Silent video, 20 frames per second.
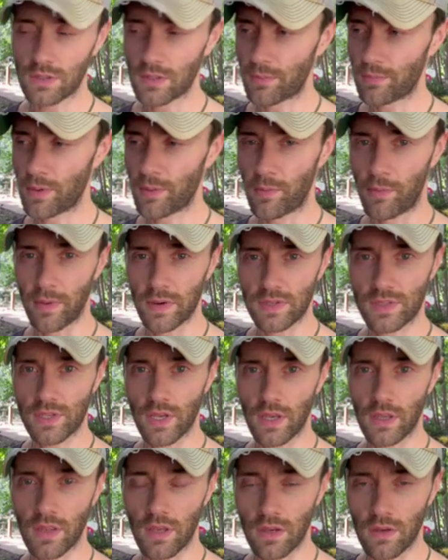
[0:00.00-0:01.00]
Some people might
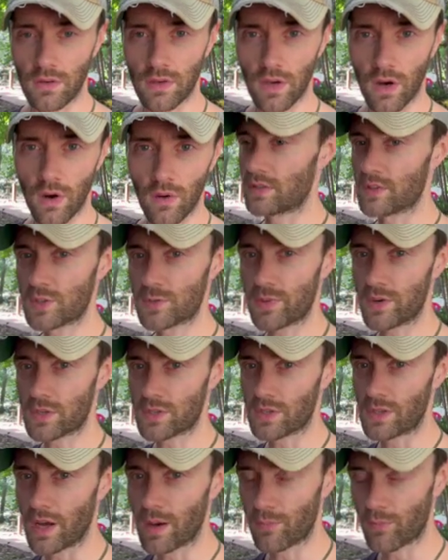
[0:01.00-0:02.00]
say that you don't. In the
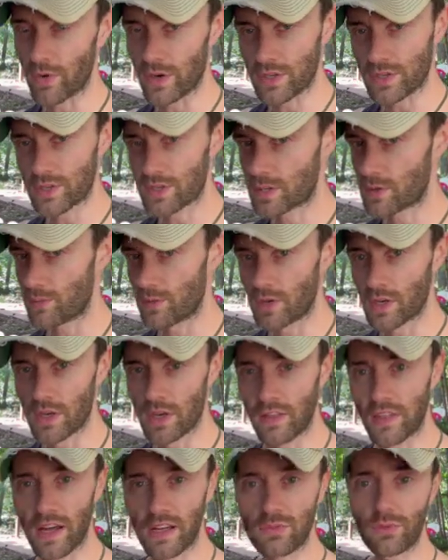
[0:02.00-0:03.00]
special operations
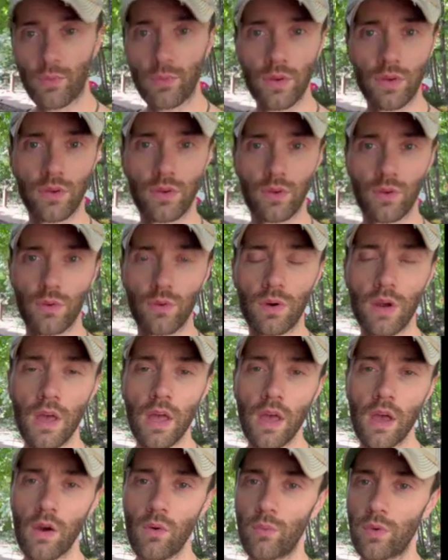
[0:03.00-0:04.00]
community, that's what we do.
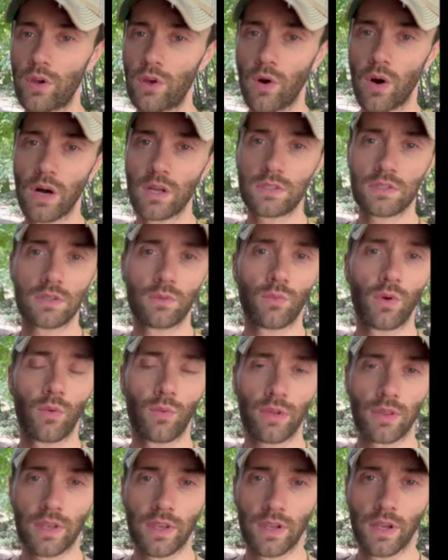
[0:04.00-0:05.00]
We go out somewhere,
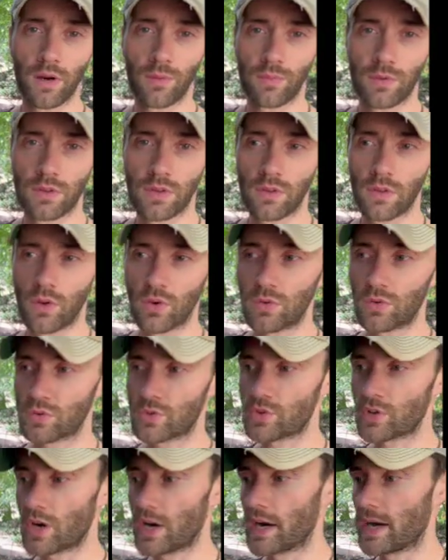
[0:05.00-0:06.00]
we link up with the local
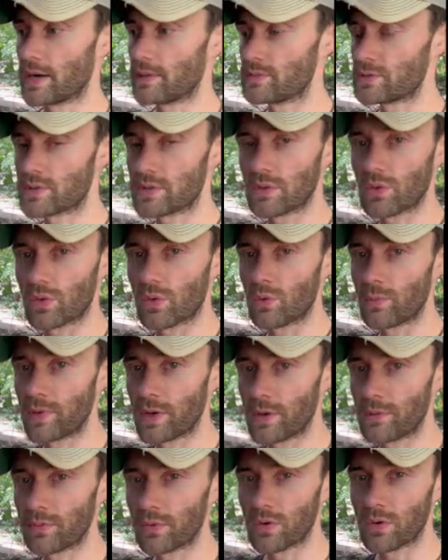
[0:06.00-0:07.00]
tribes, the local
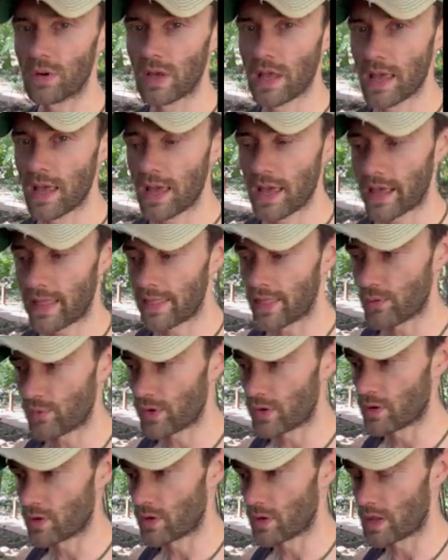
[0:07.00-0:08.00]
people, and then we
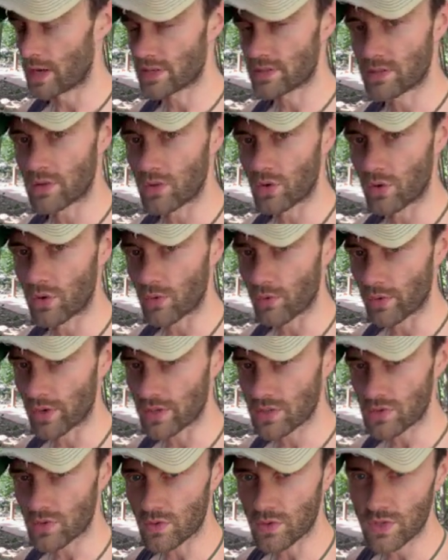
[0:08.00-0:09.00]
utilize the local
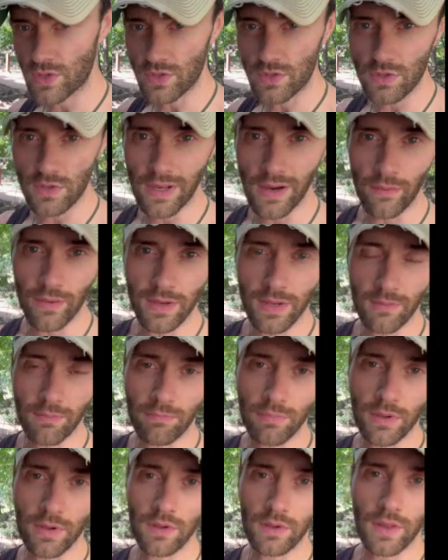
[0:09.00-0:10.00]
resources so that we can
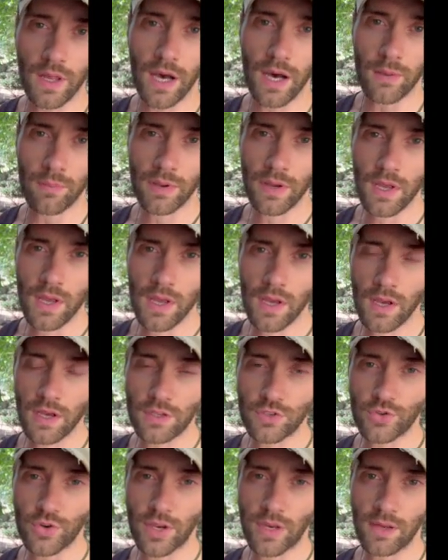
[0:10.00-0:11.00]
build up a
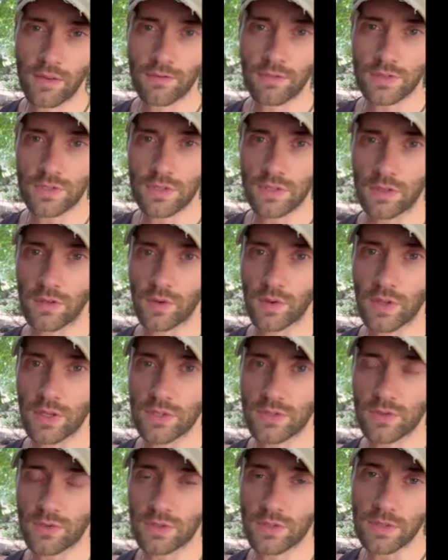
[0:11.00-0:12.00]
training facility.
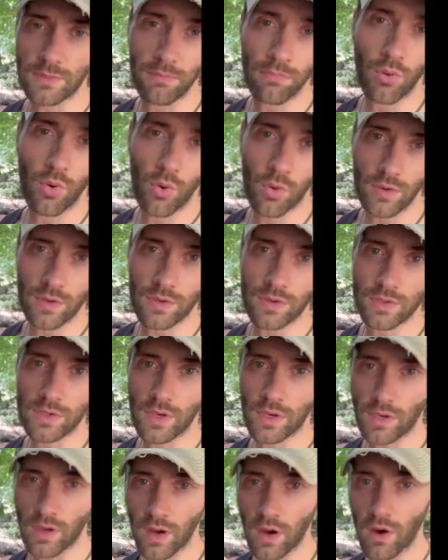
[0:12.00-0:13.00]
So it's important to
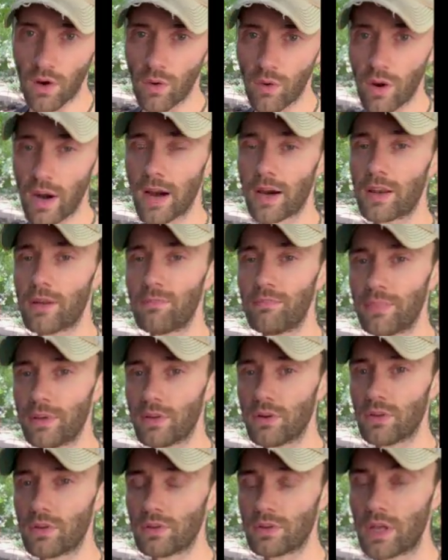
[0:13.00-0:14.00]
know how to
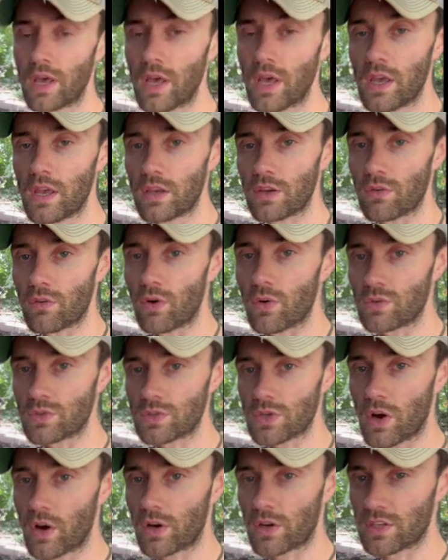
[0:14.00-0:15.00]
build your own
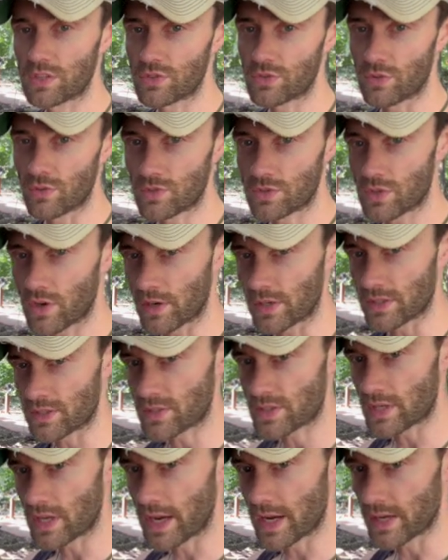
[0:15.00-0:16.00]
targets, your own target
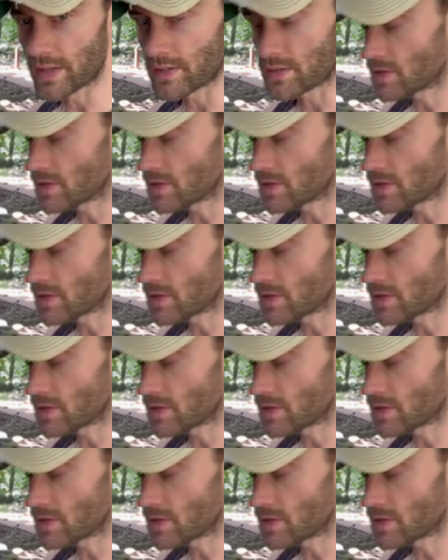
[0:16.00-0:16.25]
stands.